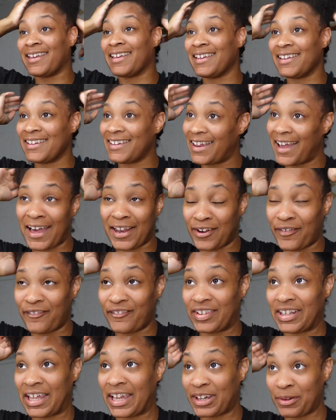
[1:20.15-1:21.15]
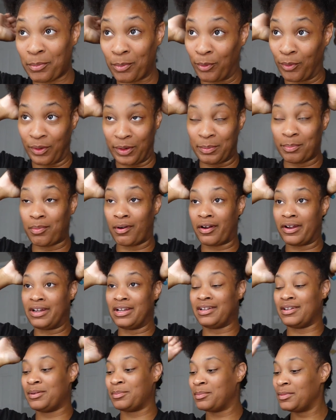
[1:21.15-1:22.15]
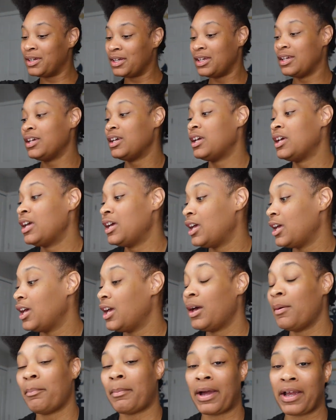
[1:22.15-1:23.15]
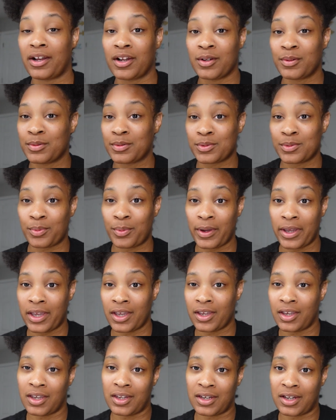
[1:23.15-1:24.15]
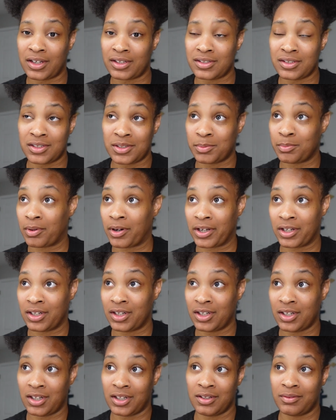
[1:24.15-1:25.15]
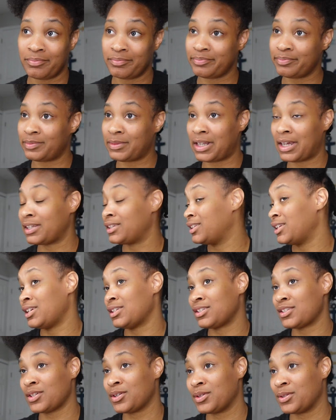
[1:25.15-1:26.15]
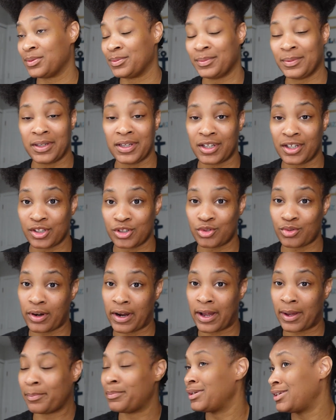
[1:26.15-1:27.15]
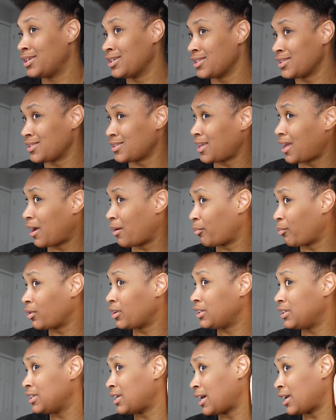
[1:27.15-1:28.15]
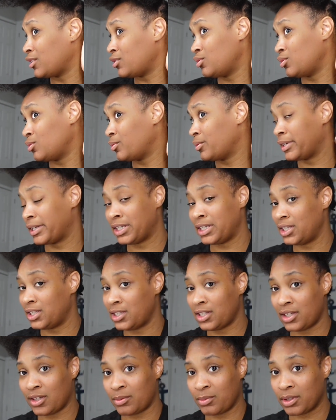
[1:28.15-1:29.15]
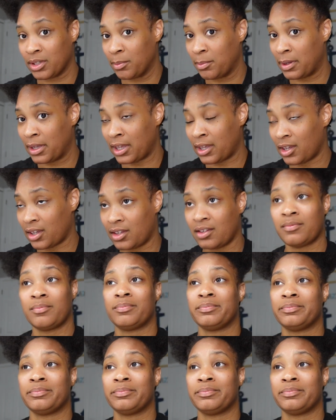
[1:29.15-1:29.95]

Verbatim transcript: and I don't feel like re-braiding them. My hair was wet and I just braided it like that so it could dry because I'm really not doing anything with the back.